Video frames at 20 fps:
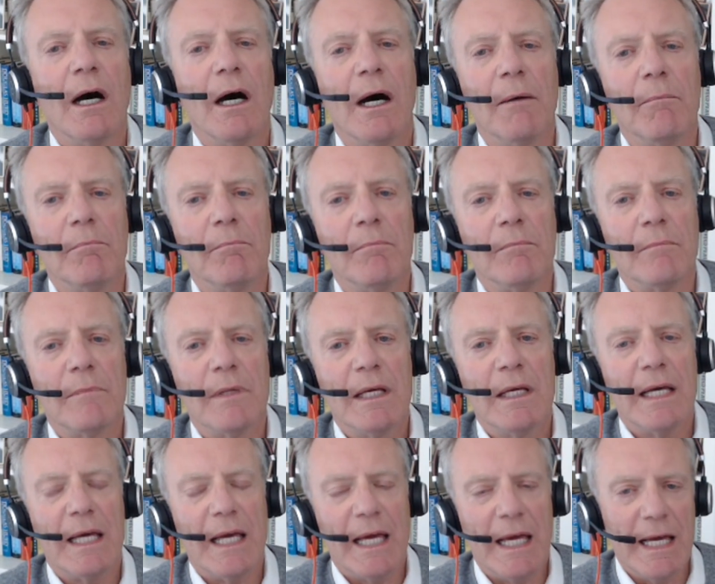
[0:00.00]
um,
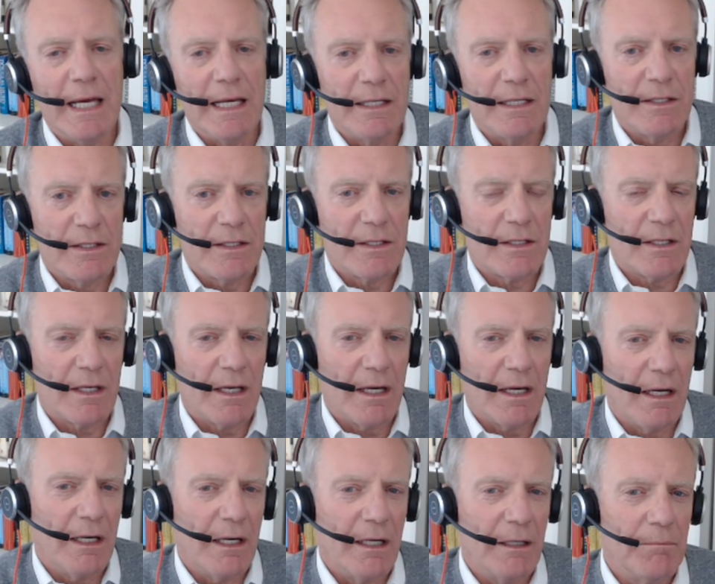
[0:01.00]
is
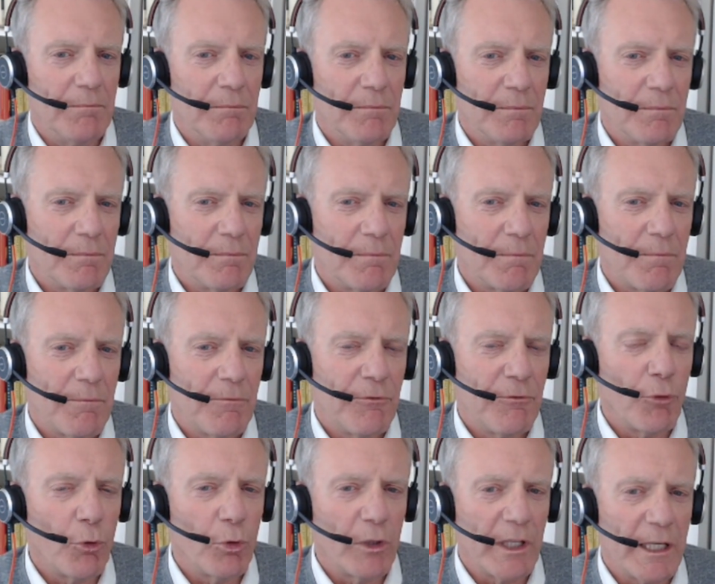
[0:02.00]
um,
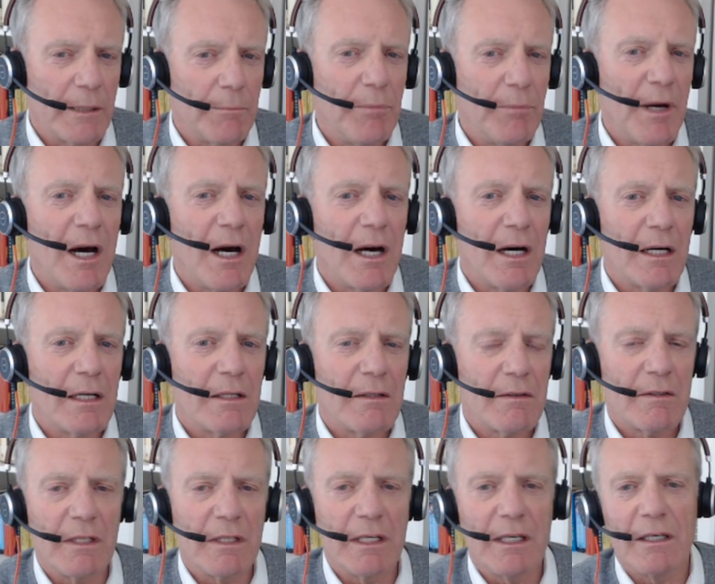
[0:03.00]
falling
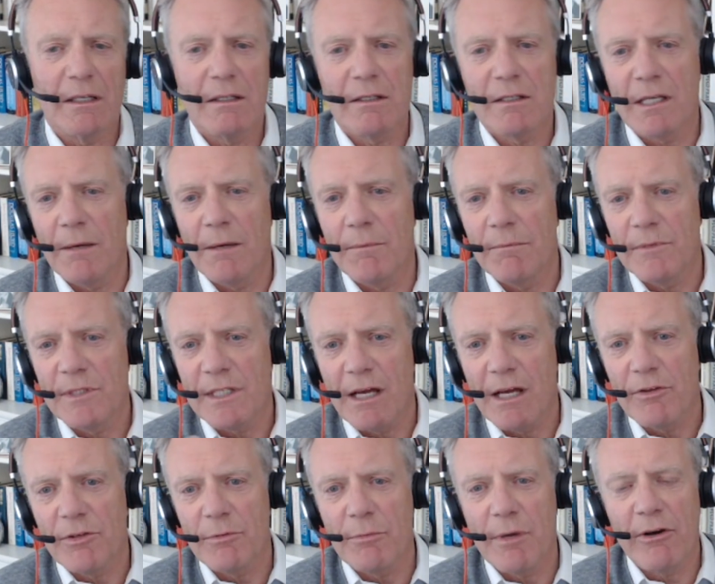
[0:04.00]
apart, think some
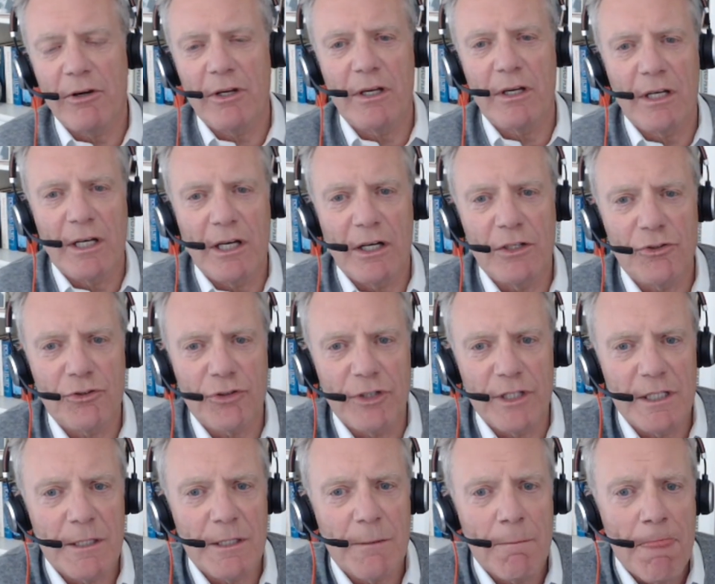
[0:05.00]
South yep. American
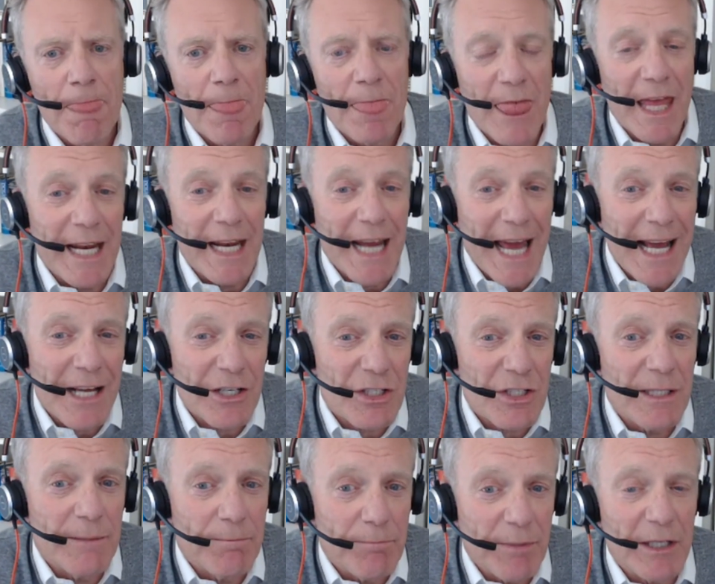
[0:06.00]
countries, mm then
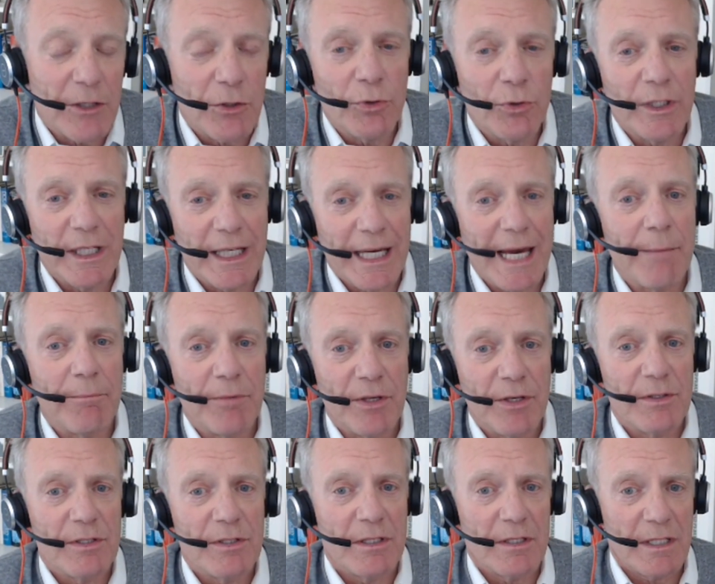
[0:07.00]
actually Bitcoin can
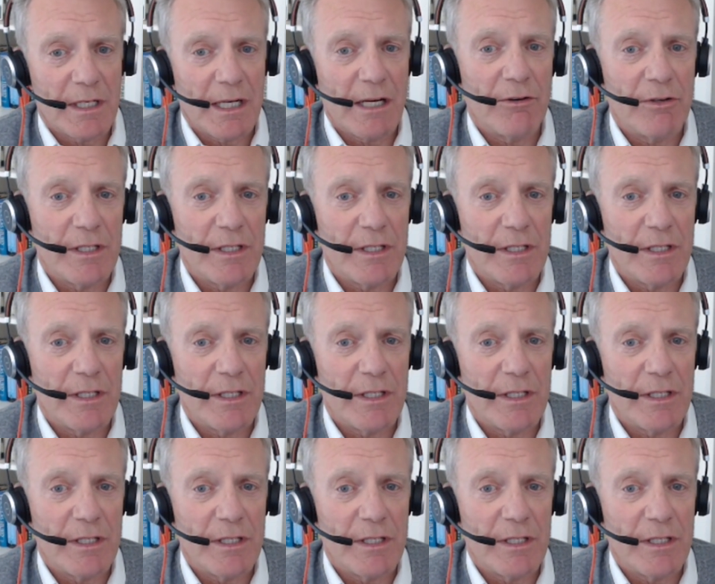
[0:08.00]
be used as a